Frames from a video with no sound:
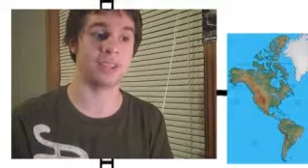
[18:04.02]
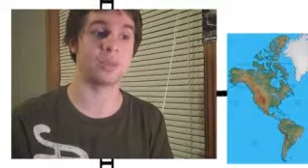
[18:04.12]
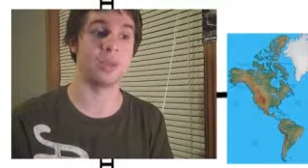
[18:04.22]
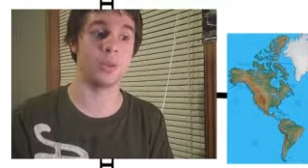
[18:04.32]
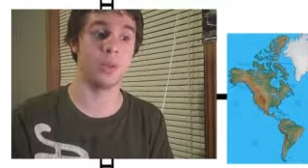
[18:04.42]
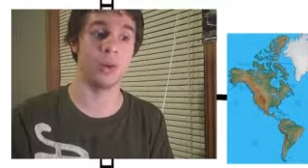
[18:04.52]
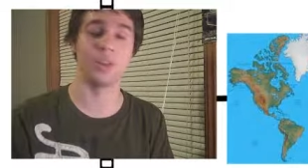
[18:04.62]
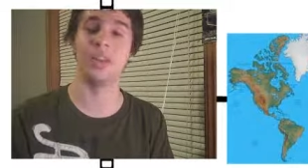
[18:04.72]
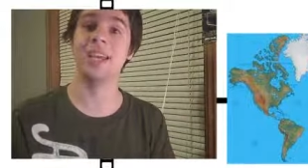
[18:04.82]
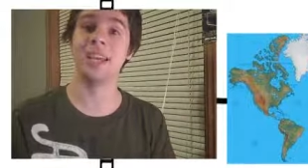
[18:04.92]
yes, we
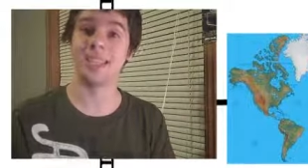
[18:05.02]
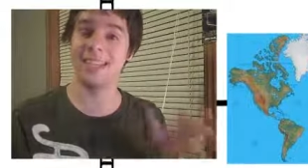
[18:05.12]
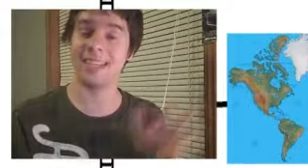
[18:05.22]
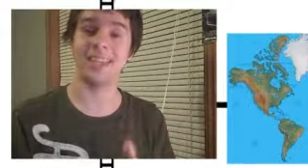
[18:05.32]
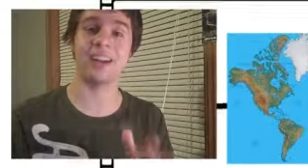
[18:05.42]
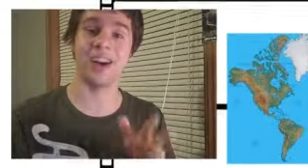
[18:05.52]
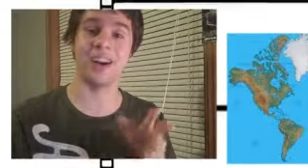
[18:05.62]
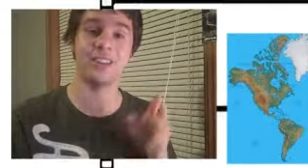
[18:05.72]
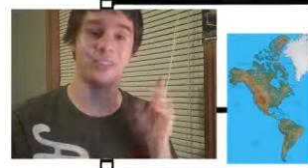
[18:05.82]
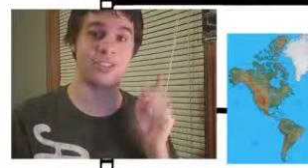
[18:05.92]
will get
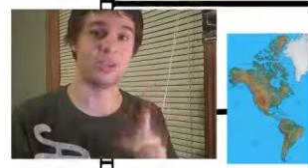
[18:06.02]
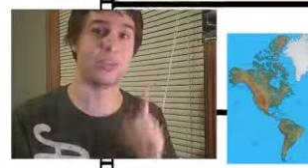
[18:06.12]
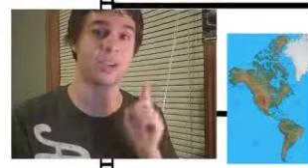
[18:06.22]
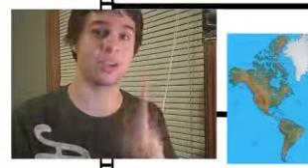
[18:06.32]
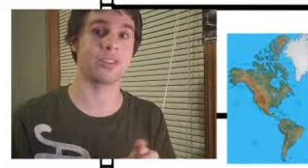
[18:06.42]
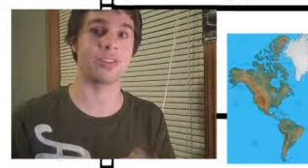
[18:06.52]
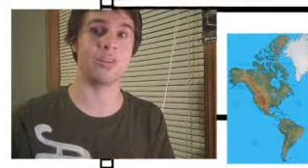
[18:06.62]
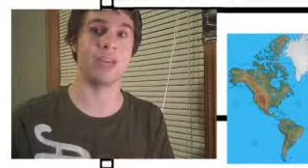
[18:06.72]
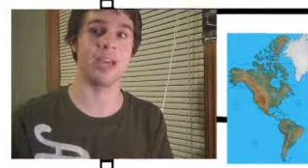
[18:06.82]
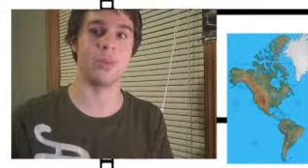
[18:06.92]
on to the
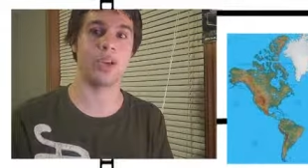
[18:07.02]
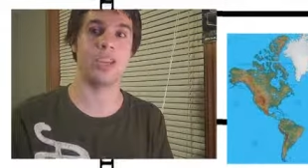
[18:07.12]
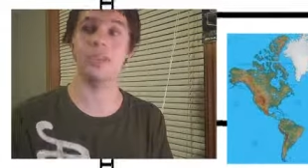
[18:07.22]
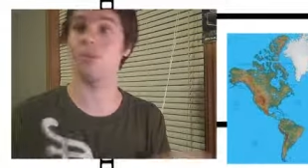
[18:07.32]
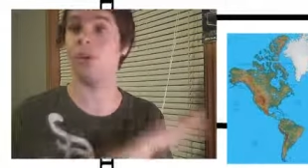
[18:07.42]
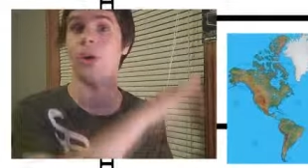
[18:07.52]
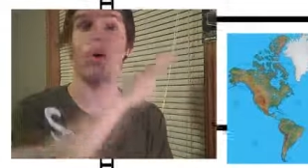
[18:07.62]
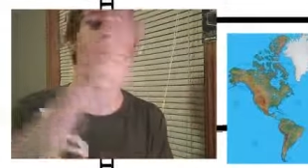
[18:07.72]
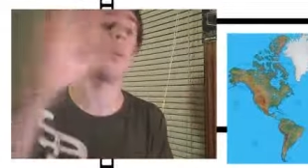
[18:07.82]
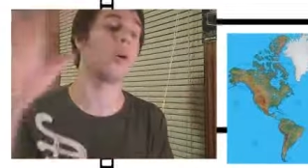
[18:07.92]
cartoon bandwagon
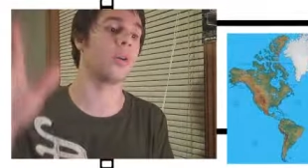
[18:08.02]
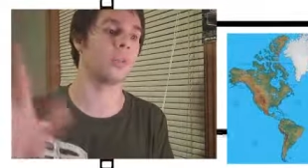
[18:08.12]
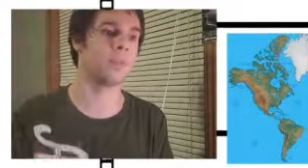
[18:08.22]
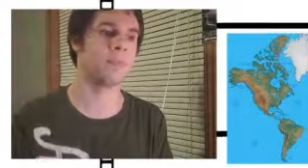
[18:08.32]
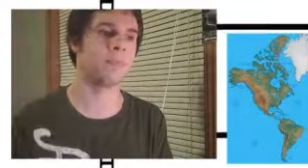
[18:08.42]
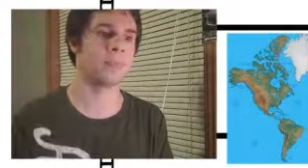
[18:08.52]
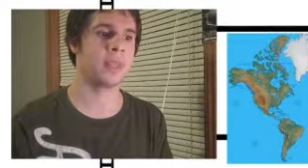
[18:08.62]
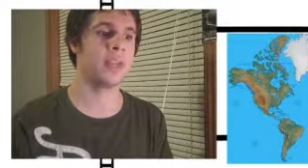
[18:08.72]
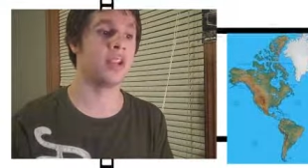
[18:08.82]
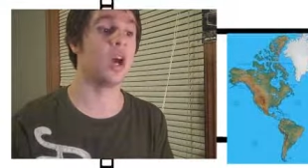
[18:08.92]
whole world.
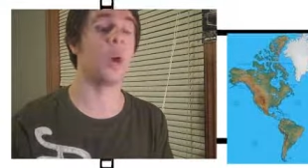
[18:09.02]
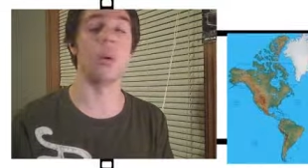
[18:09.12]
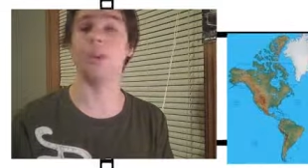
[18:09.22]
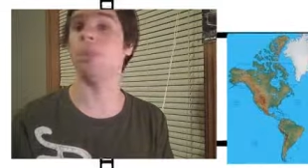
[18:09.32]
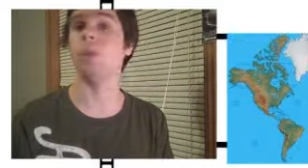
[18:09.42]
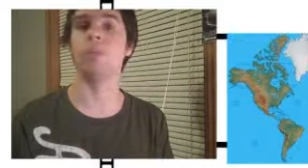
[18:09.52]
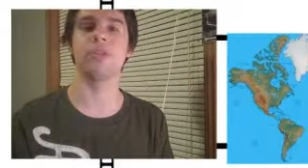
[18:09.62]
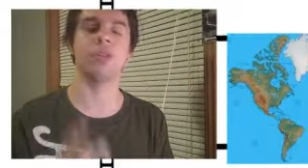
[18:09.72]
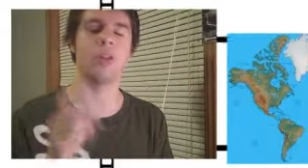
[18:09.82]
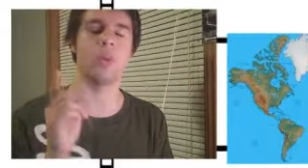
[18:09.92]
No, it, no,
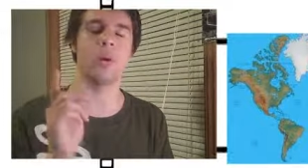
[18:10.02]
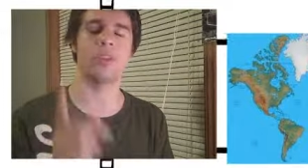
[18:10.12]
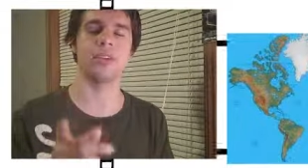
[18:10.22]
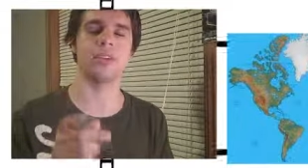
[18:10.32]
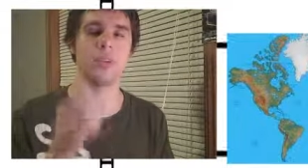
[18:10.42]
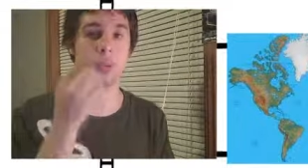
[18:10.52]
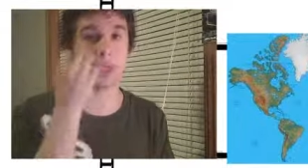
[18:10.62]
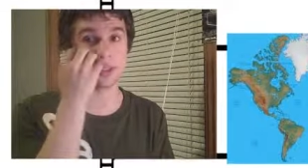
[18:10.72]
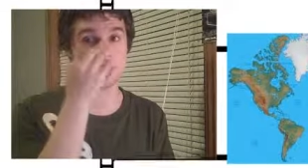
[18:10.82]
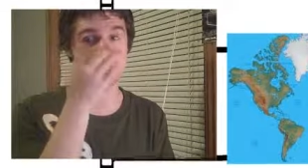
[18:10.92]
Brazil ones I've seen were
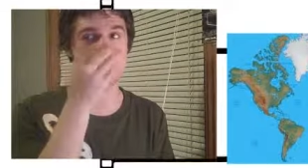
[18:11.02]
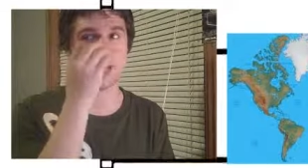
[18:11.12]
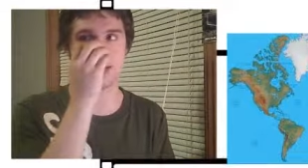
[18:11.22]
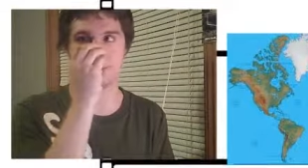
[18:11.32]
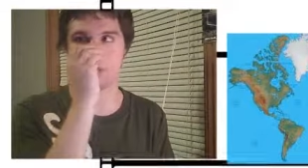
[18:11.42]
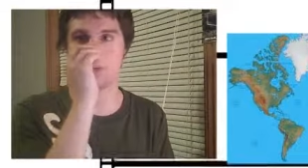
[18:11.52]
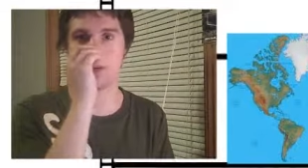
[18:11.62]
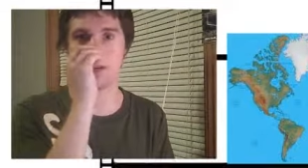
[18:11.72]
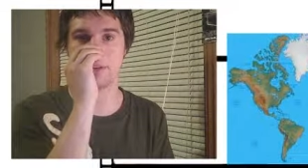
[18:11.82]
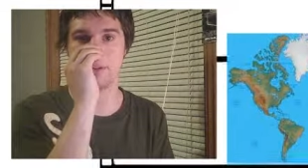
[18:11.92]
actually in Flash. They were
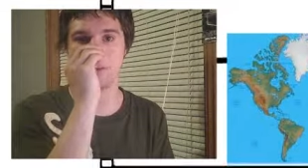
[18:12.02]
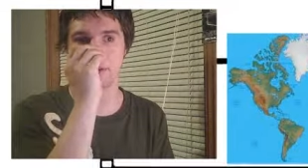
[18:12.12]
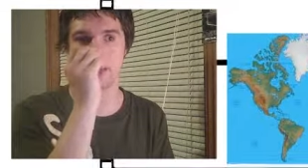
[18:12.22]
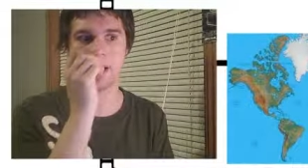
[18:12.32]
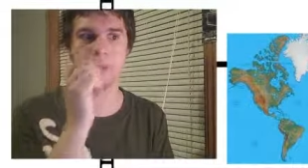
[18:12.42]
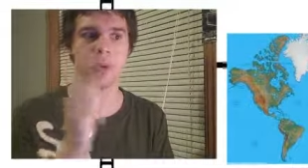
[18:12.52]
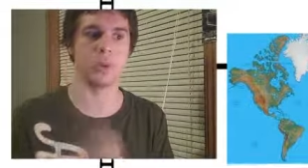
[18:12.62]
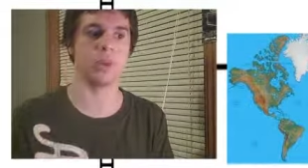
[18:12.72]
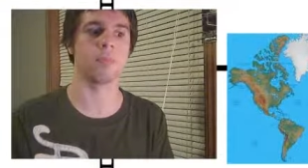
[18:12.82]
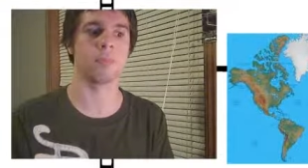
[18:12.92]
not CGI, they
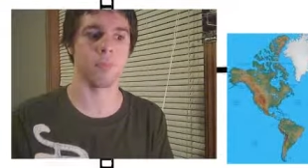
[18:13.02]
were